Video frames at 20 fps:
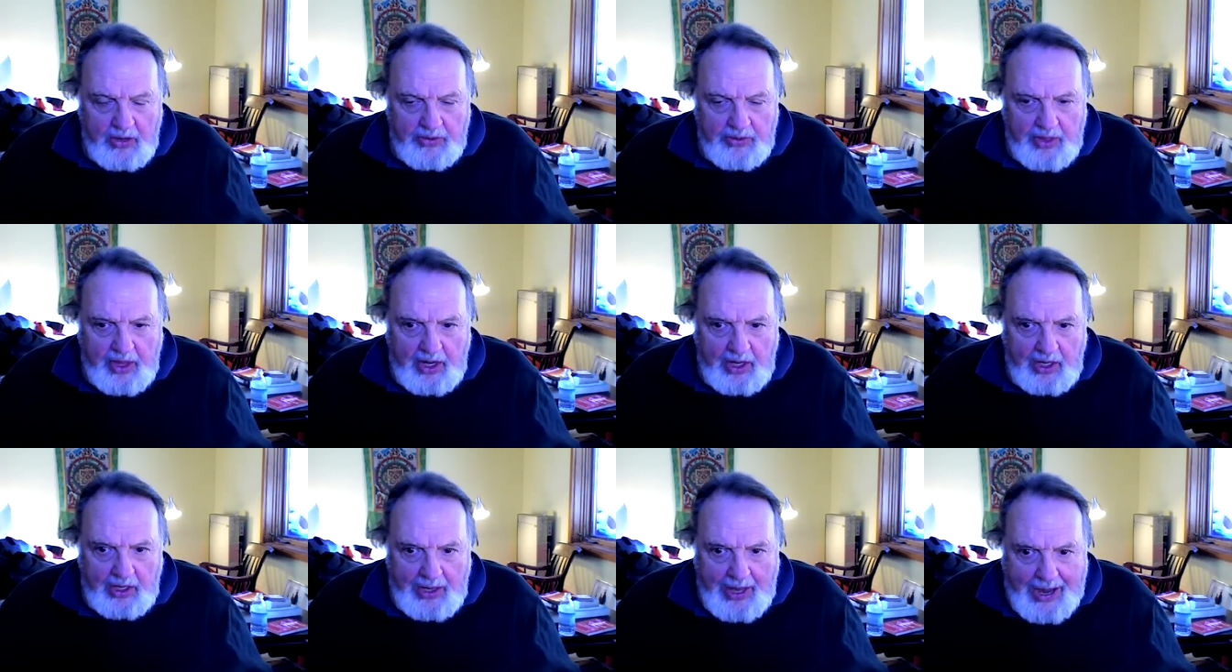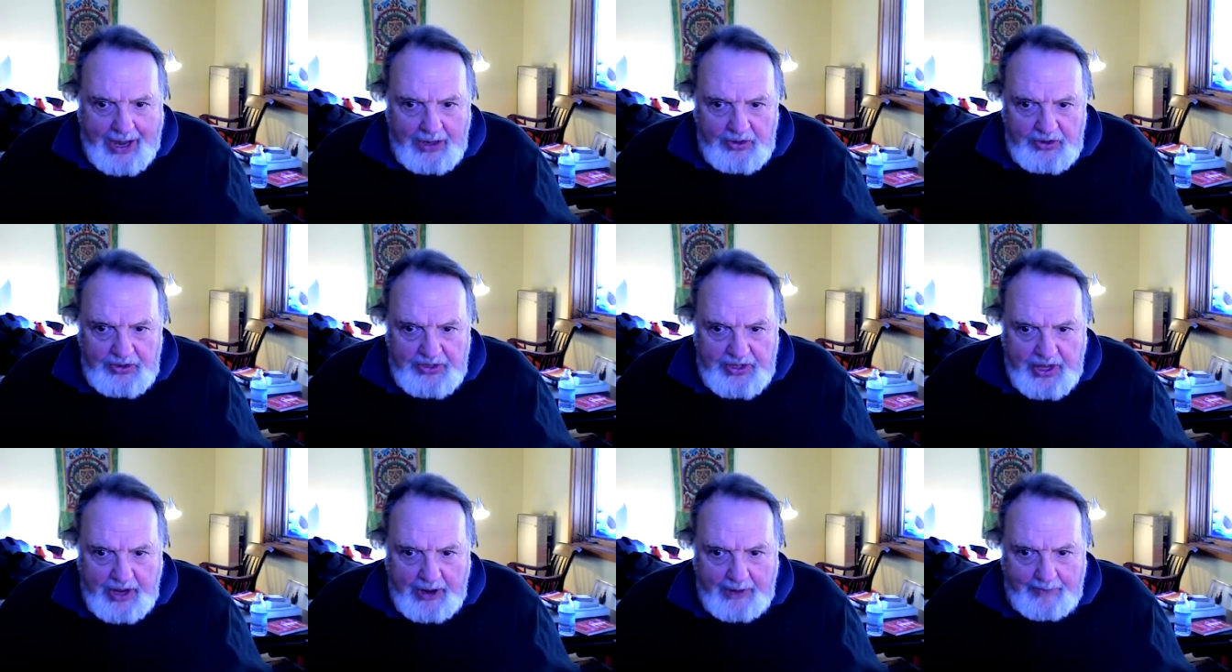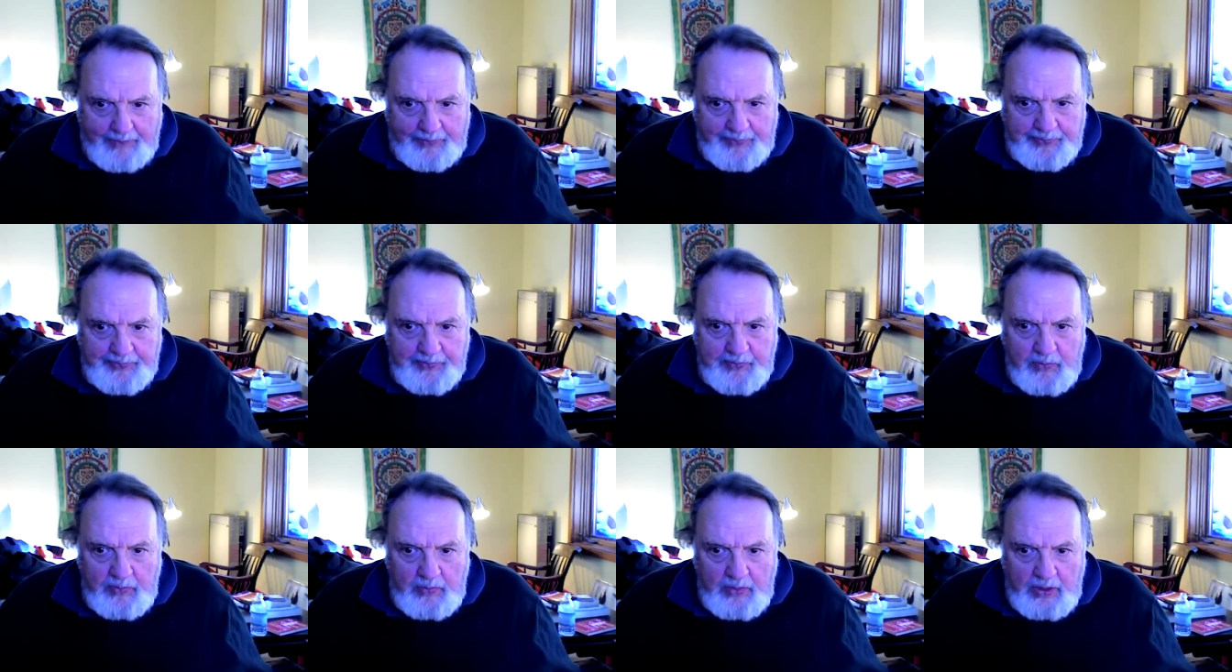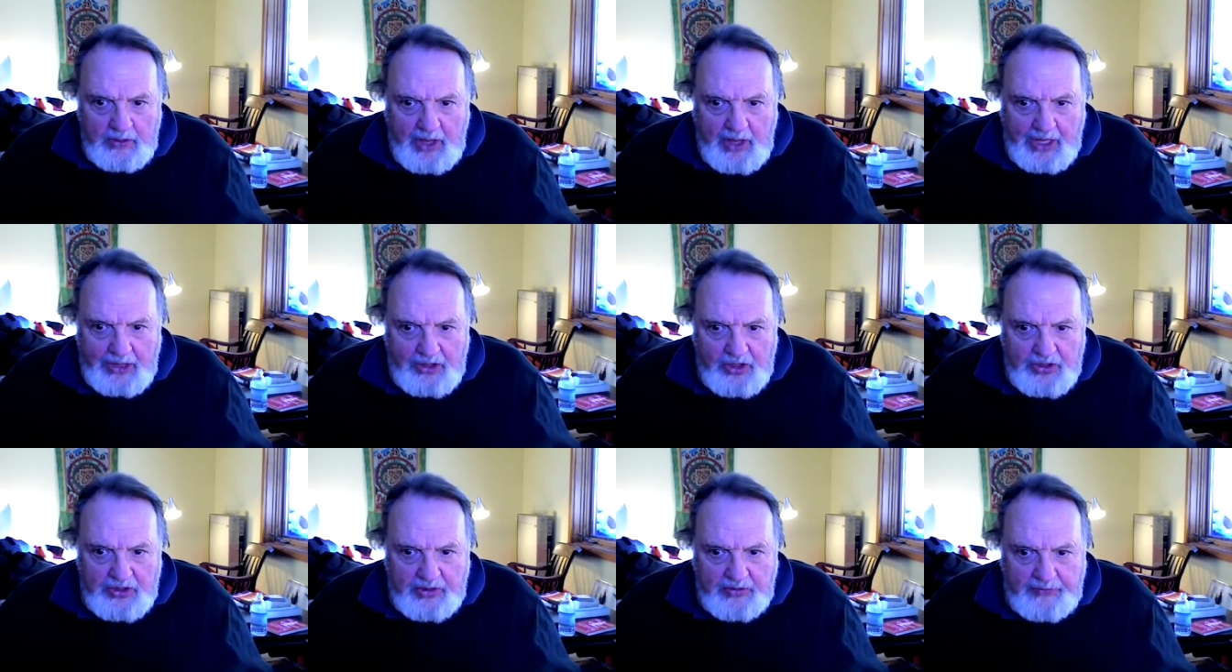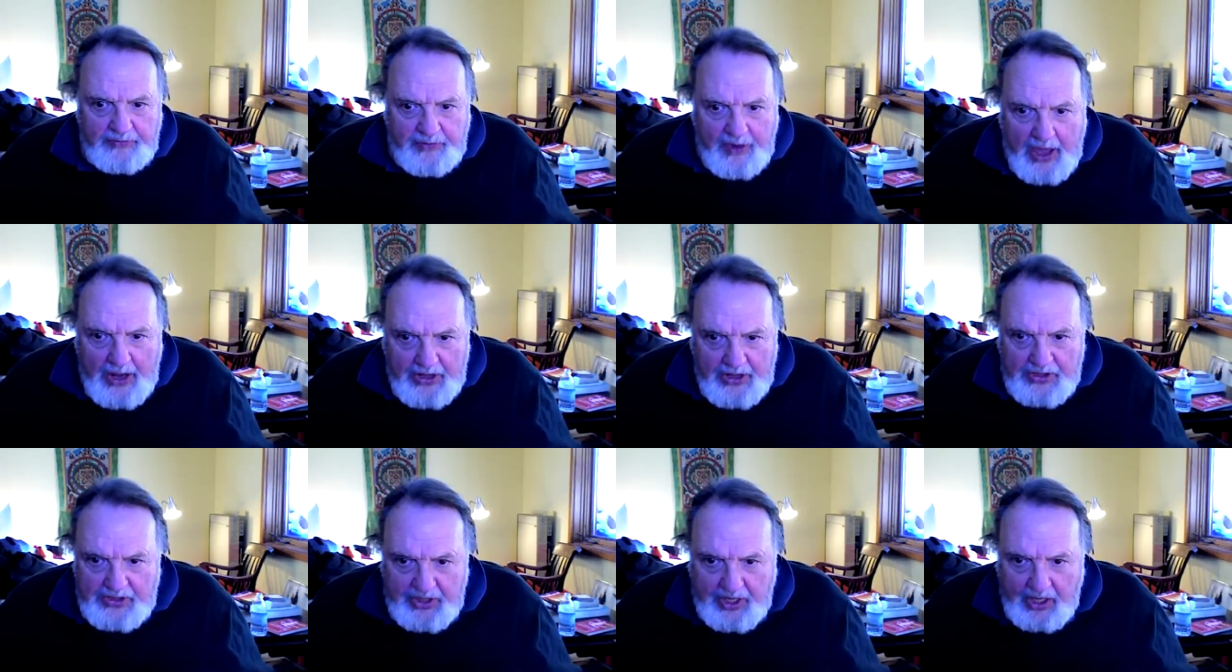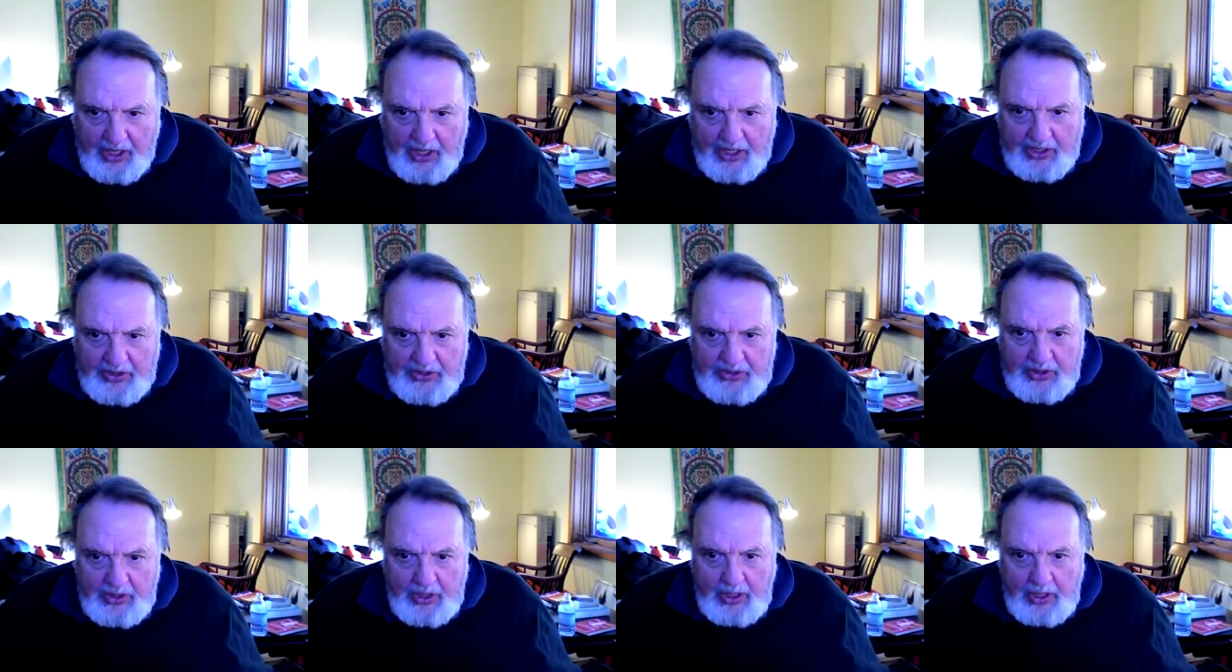that allows them not just to fantasize,